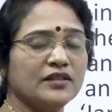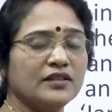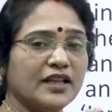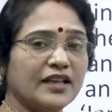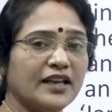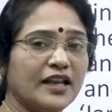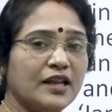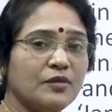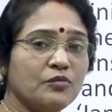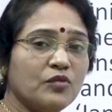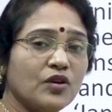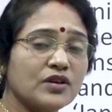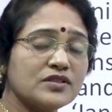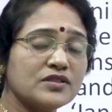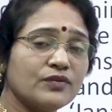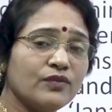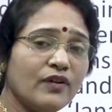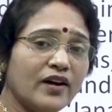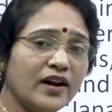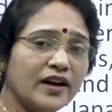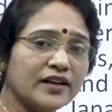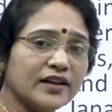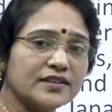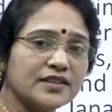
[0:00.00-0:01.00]
the name was
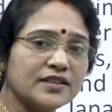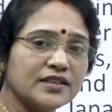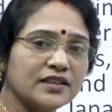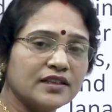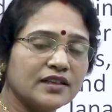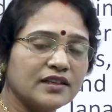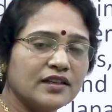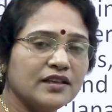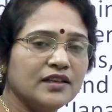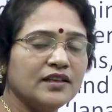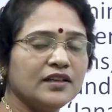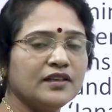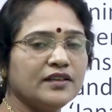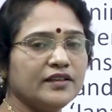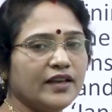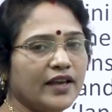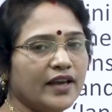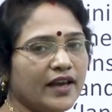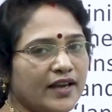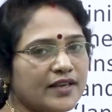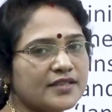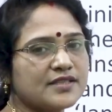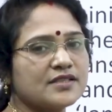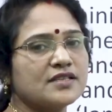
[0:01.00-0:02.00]
what?
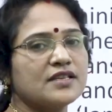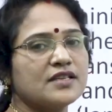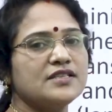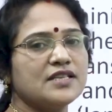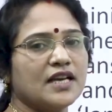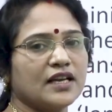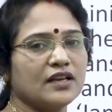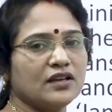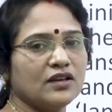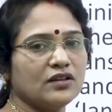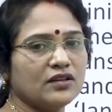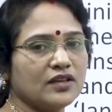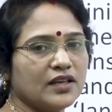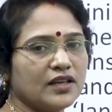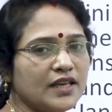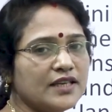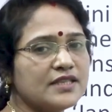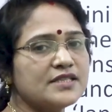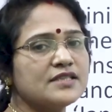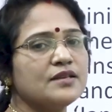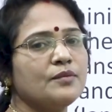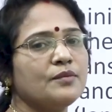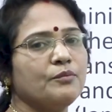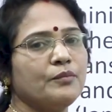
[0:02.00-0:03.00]
Yes,
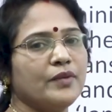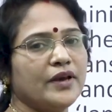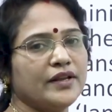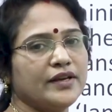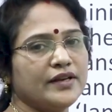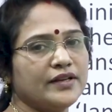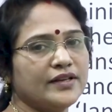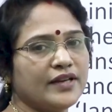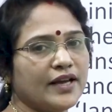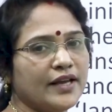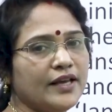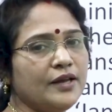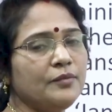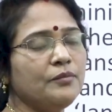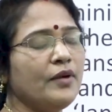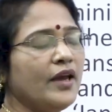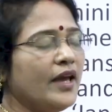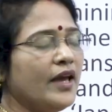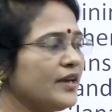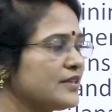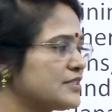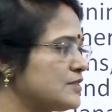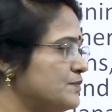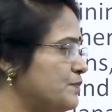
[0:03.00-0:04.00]
Janaki's Maritime
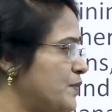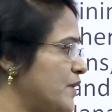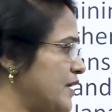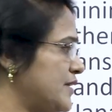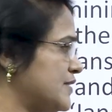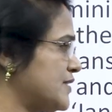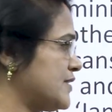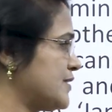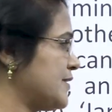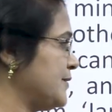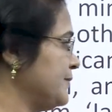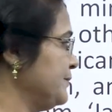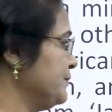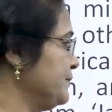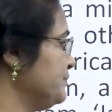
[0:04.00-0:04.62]
Express.